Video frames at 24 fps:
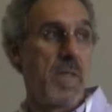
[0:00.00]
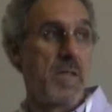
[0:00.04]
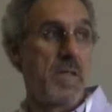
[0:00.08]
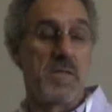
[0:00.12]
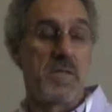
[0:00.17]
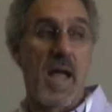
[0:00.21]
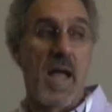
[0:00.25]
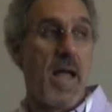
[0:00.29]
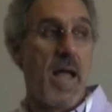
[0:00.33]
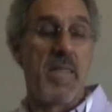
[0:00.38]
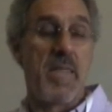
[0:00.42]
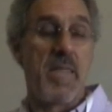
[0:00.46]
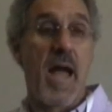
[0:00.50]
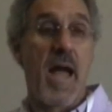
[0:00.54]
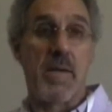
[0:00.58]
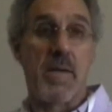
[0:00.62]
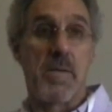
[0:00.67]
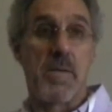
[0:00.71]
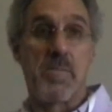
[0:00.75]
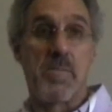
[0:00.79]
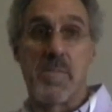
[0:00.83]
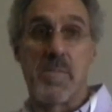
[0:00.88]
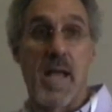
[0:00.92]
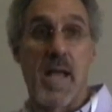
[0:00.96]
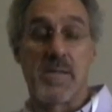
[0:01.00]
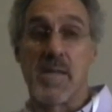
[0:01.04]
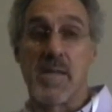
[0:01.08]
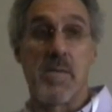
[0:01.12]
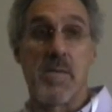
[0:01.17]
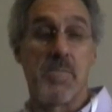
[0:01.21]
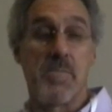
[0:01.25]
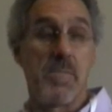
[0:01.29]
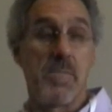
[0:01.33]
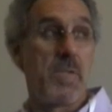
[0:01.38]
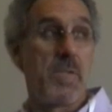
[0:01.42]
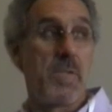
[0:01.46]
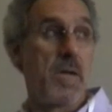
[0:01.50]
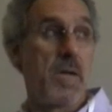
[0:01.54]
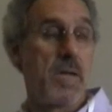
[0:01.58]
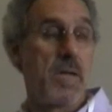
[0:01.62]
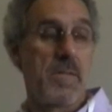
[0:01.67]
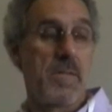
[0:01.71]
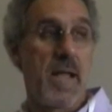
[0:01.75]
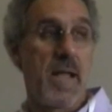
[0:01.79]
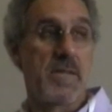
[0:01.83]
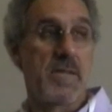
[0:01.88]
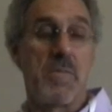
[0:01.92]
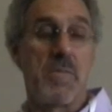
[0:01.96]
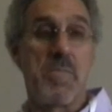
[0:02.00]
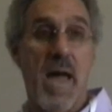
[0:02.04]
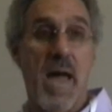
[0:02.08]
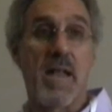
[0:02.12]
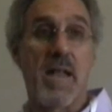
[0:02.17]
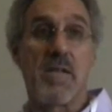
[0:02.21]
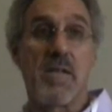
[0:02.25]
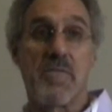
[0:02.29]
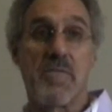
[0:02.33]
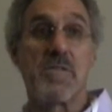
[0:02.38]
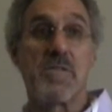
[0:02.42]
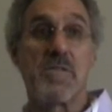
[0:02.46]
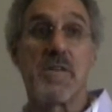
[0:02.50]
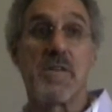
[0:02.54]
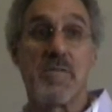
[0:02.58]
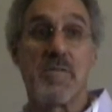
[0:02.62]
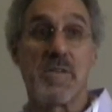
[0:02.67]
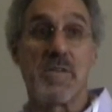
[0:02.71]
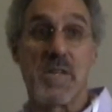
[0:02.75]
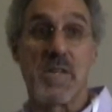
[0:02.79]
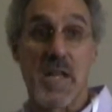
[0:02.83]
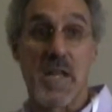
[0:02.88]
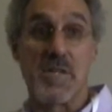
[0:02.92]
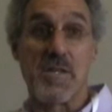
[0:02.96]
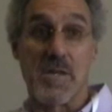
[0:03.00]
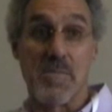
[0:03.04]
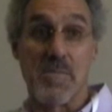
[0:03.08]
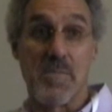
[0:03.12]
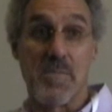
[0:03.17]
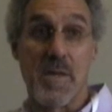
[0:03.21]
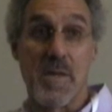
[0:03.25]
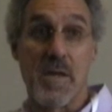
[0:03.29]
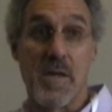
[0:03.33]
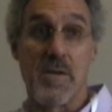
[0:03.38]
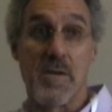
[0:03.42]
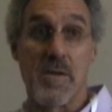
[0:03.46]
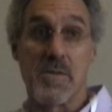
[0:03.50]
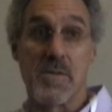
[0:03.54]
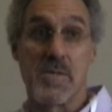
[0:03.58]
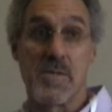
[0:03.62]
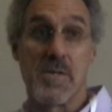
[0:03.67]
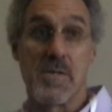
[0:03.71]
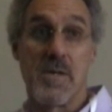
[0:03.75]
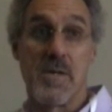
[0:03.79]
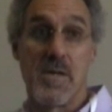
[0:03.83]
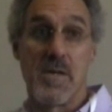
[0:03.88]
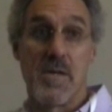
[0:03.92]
it's not, and that's a battle for civilization, because